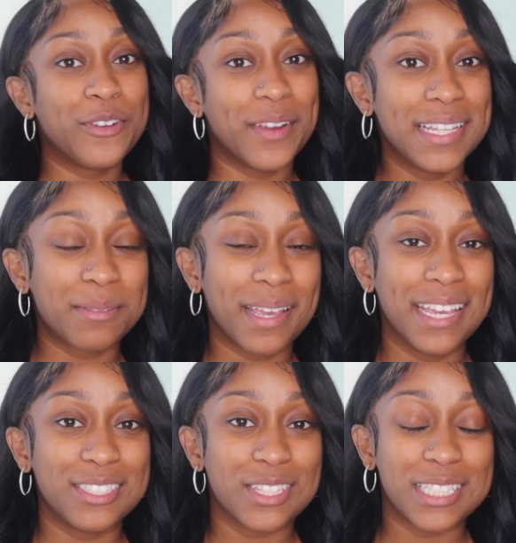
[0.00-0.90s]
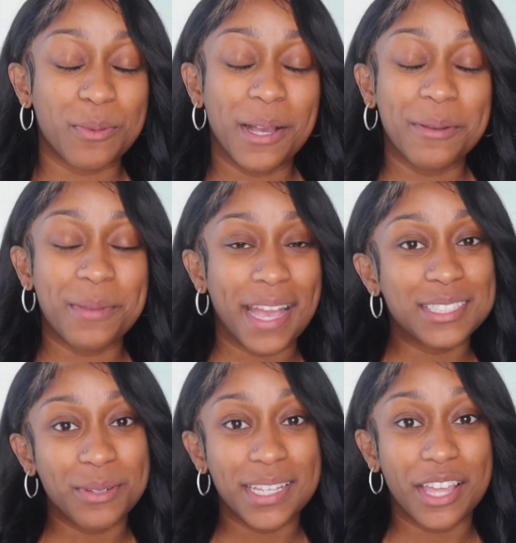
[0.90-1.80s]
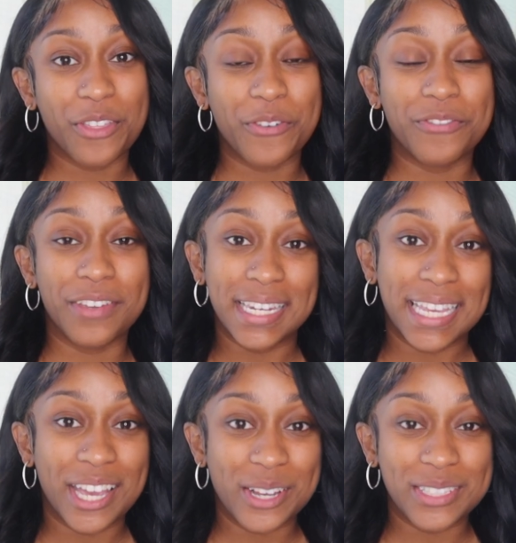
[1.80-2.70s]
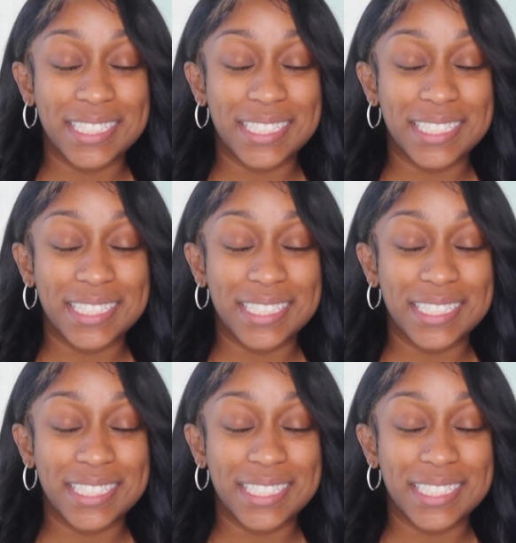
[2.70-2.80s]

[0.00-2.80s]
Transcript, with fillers: Greetings my kindreds, welcome back to another video.